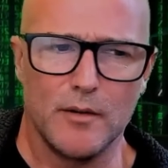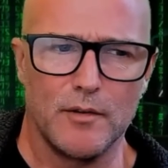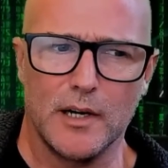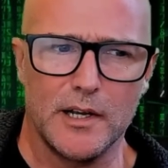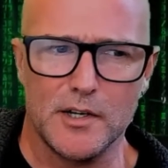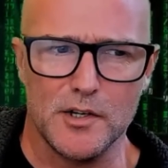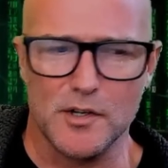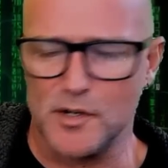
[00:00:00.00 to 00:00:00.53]
a
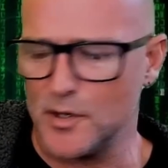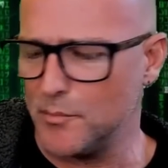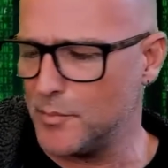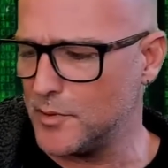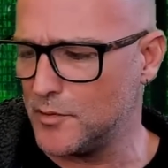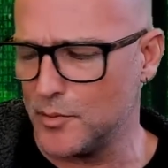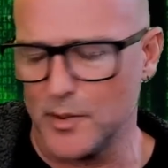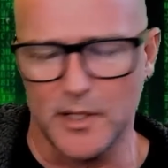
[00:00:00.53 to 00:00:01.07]
relationship
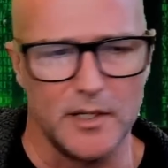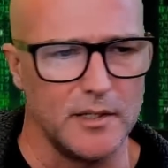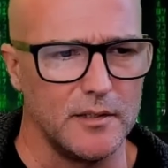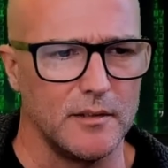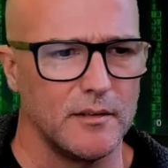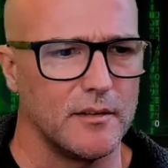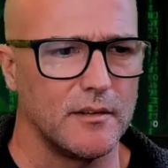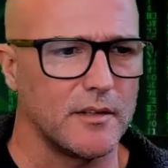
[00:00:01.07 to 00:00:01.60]

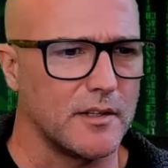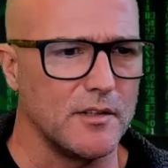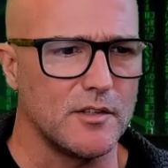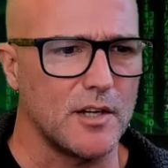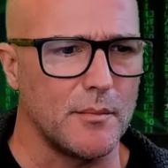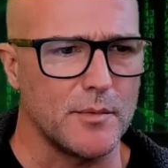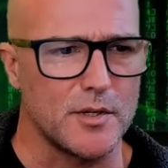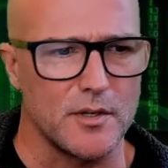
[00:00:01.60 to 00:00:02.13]
between the
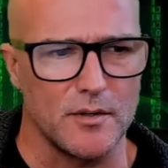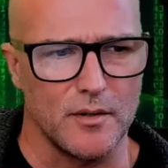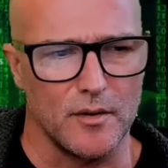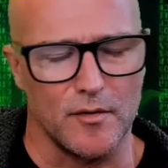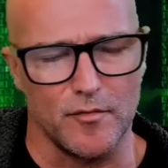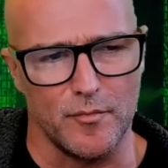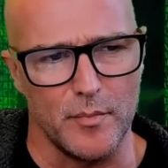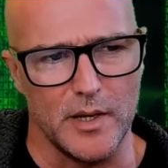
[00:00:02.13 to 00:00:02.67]
consumption
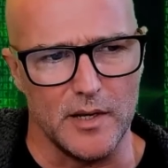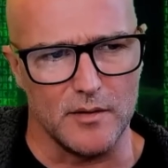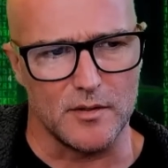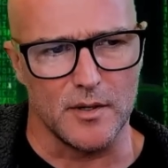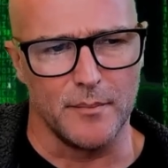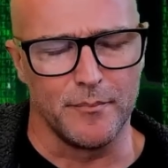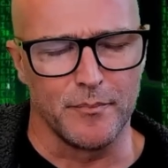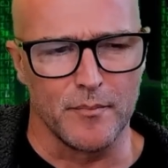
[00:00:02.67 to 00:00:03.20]
of
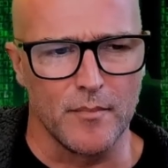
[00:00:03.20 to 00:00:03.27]
meat